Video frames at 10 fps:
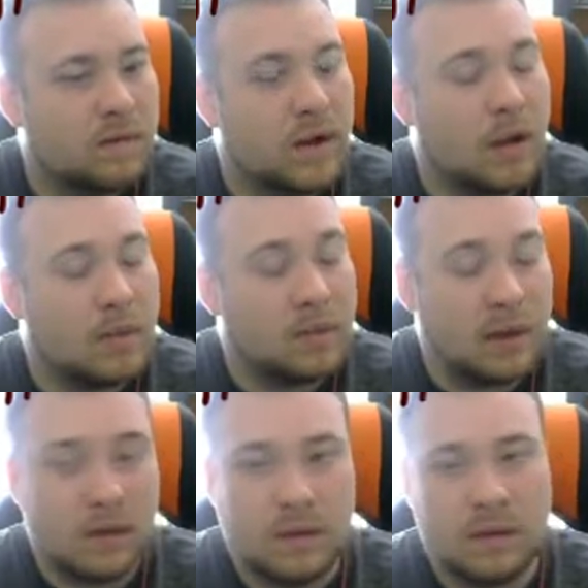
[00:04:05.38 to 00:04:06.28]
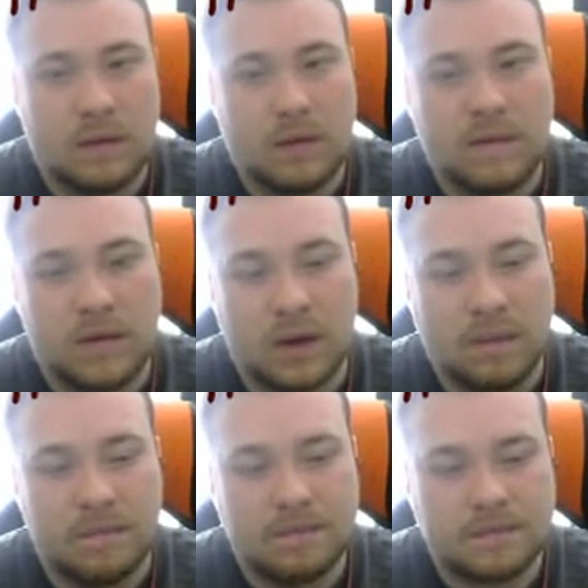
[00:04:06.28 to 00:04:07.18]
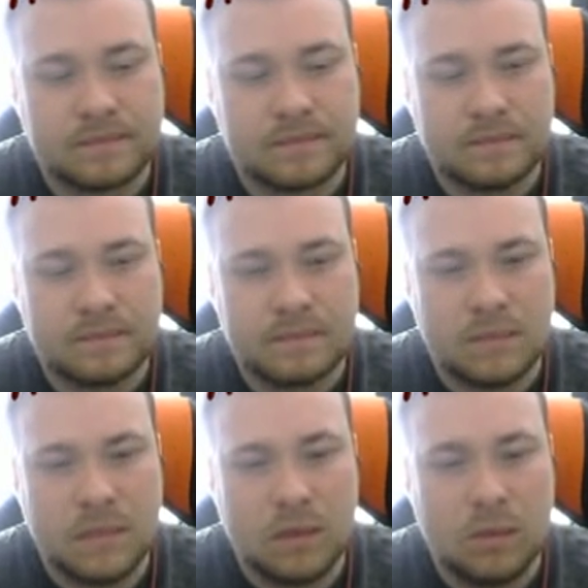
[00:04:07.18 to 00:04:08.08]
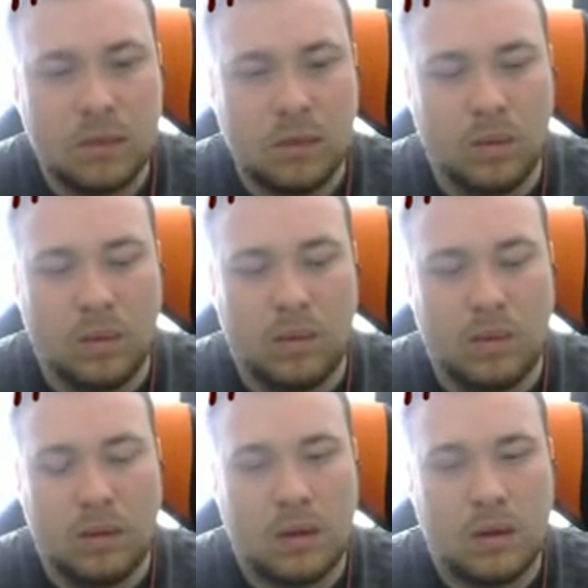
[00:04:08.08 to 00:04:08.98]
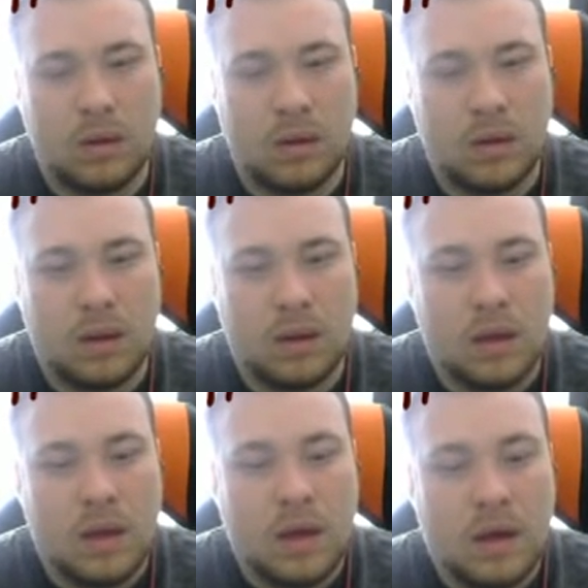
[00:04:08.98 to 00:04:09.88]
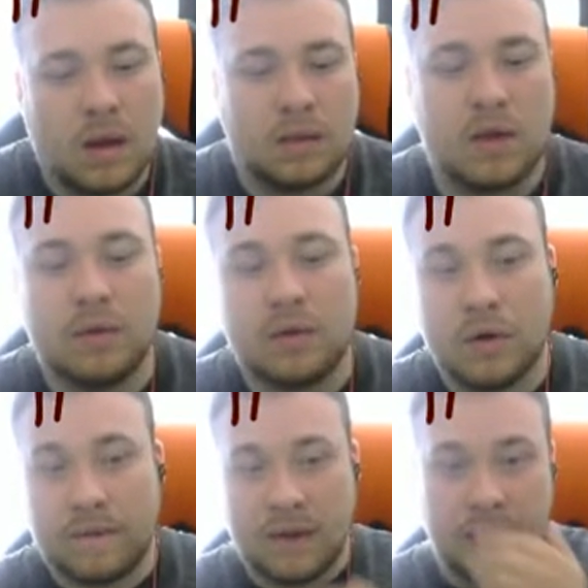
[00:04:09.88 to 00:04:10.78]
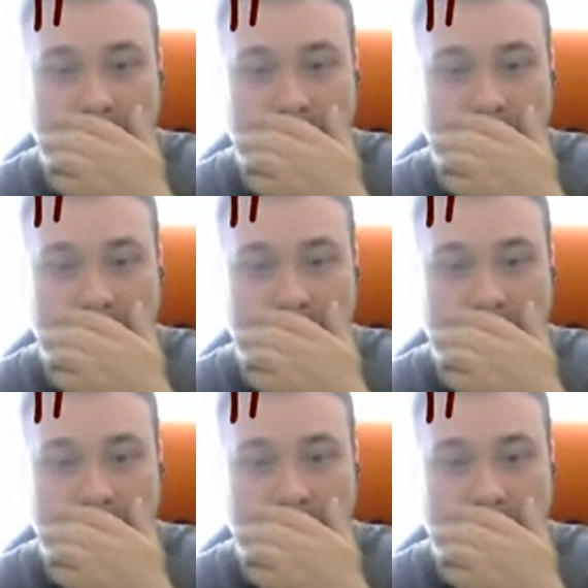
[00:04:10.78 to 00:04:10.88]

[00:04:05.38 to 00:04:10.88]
Surf almost kills, that's fine. Ooh! Okay, let's go Surf